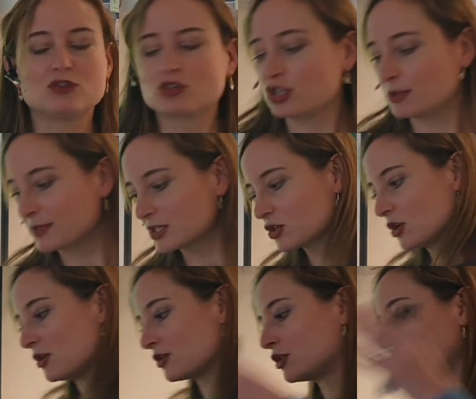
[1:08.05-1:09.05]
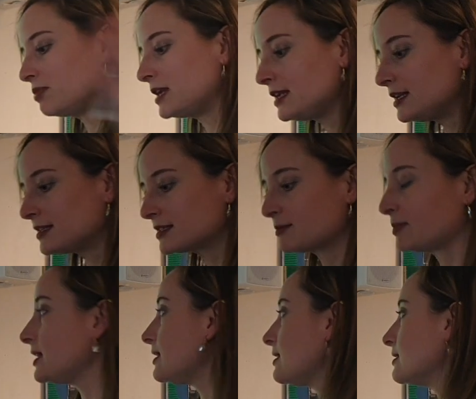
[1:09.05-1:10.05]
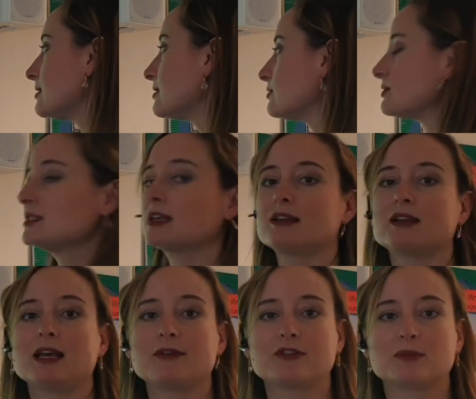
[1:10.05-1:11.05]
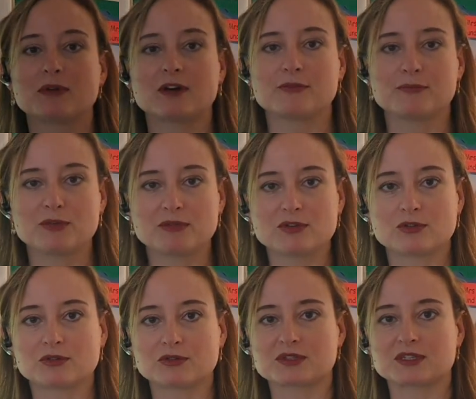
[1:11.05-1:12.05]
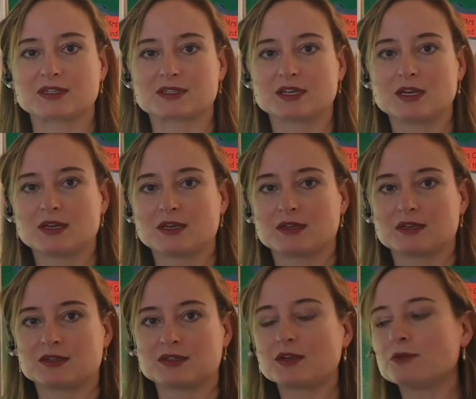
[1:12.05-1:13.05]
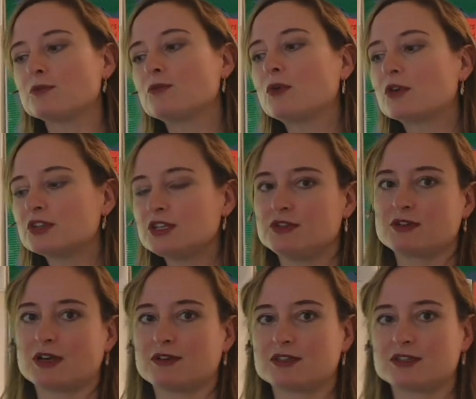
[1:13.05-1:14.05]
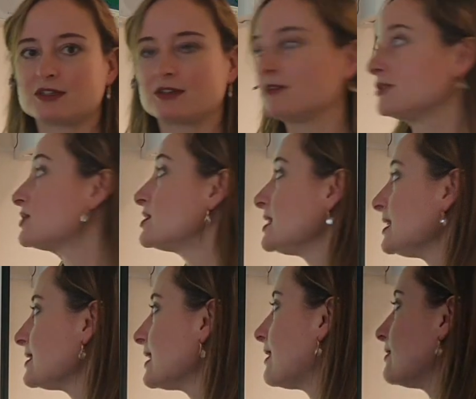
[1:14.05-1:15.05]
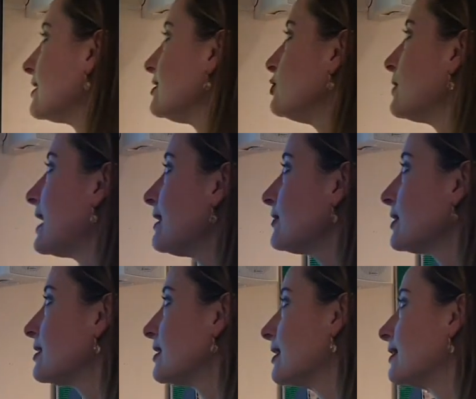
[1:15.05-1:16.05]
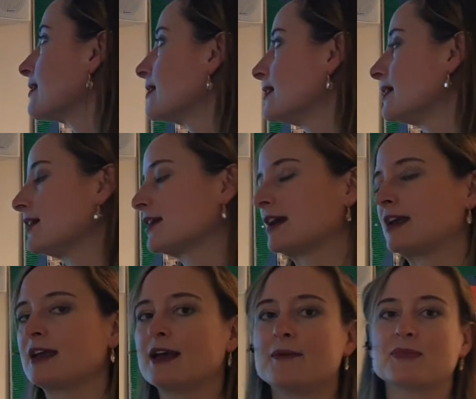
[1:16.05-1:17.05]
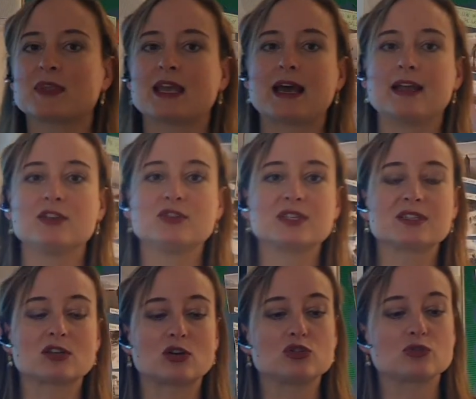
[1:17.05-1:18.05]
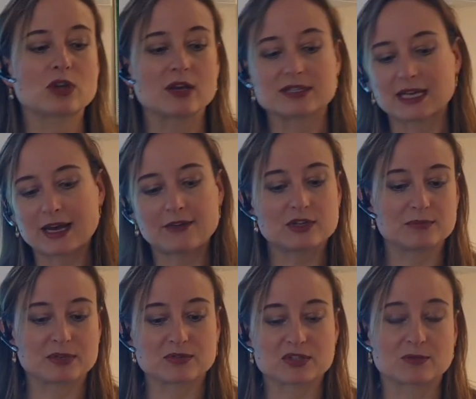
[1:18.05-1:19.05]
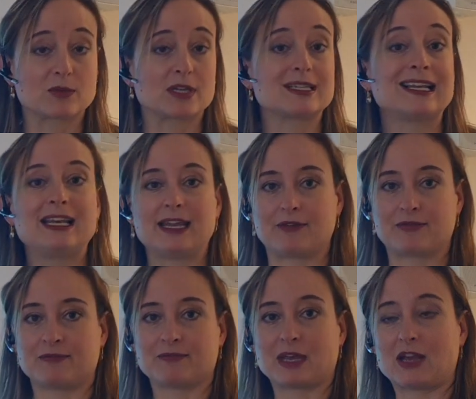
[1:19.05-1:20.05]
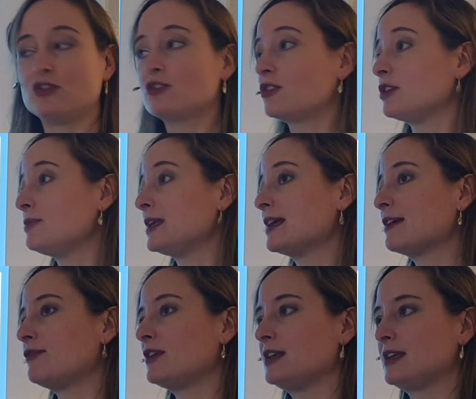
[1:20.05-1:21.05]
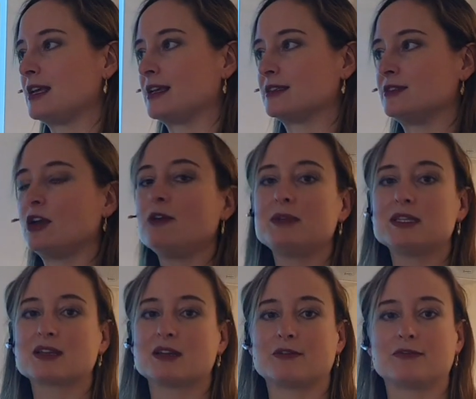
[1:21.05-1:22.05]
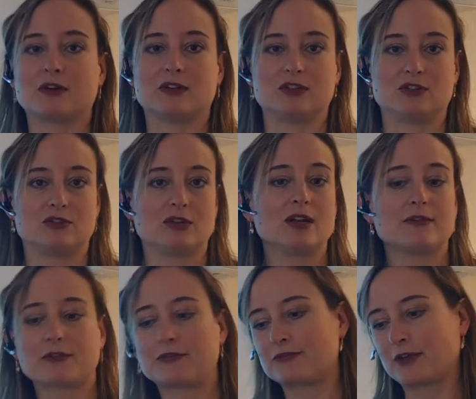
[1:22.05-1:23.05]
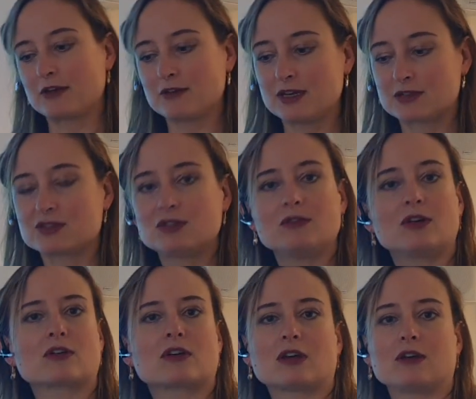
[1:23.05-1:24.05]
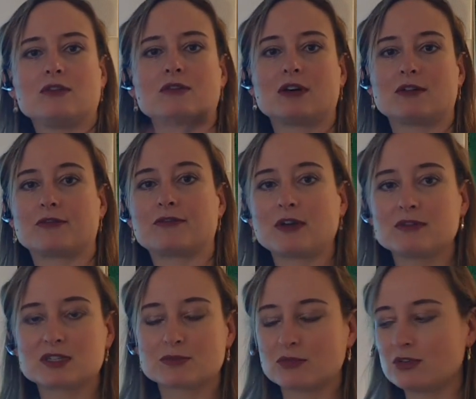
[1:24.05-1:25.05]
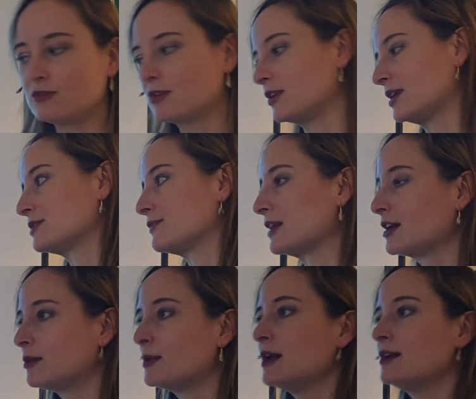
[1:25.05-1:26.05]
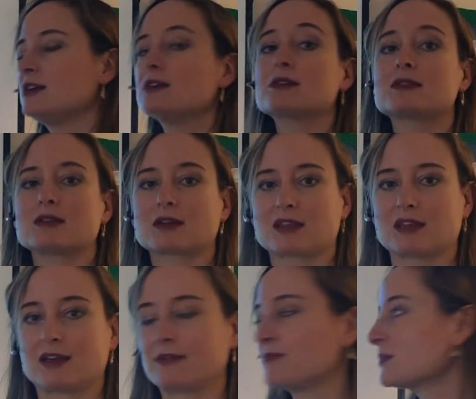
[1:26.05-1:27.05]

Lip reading: Your ship has gone, completely disappeared. There is nothing left apart from you and your horses. So what are you going to do? You sit down and you have a think, okay? And you decide you're going to have to build somewhere to live. And you could be there for years, nobody's going to find you. You don't have a phone, it's too long ago. You can't phone someone, you can't ask for help, you're stuck there.